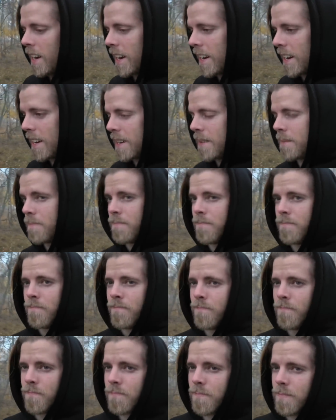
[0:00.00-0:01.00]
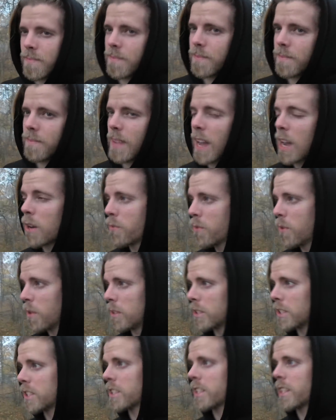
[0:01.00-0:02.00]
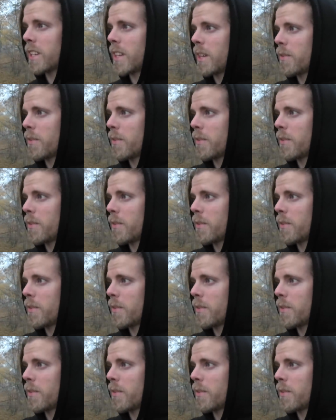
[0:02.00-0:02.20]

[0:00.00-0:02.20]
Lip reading: And of course,